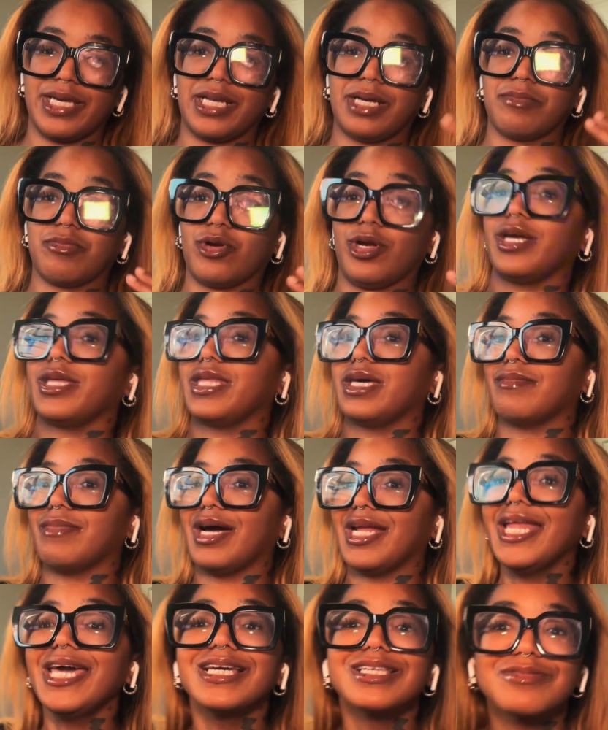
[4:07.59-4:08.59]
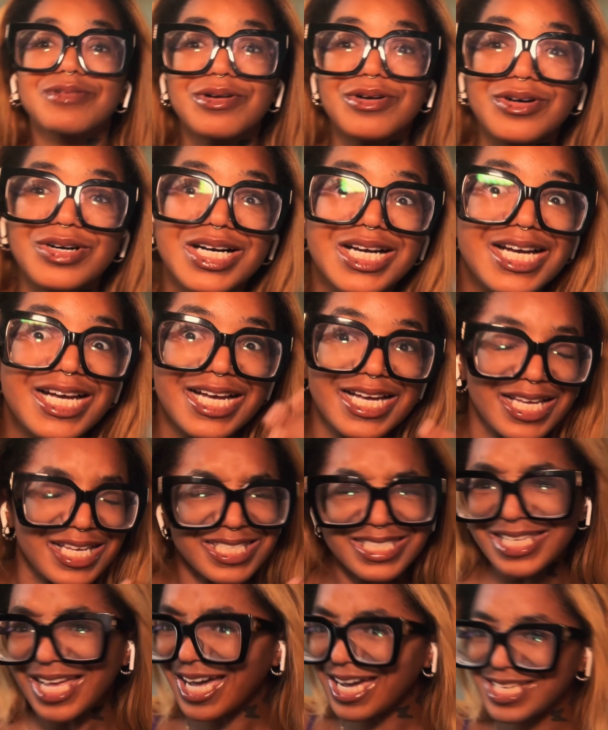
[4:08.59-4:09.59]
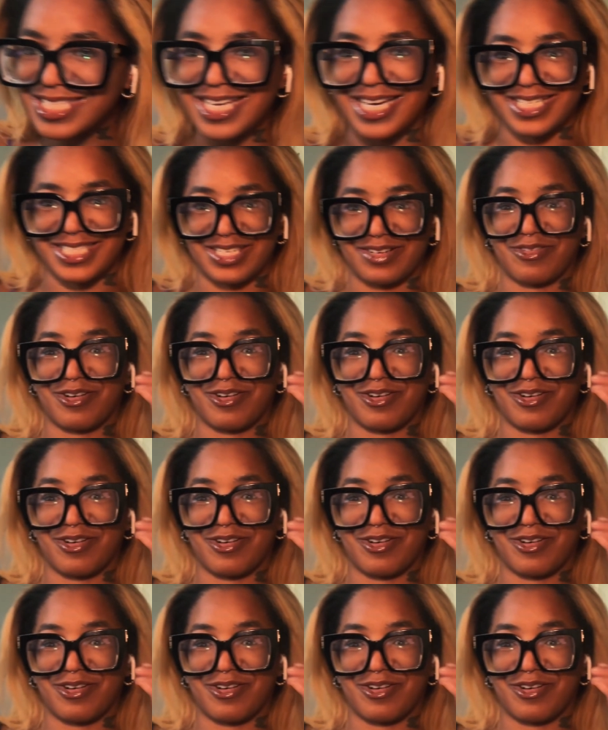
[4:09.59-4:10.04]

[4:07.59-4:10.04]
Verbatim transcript: and i'm praying that my next role is not a toxic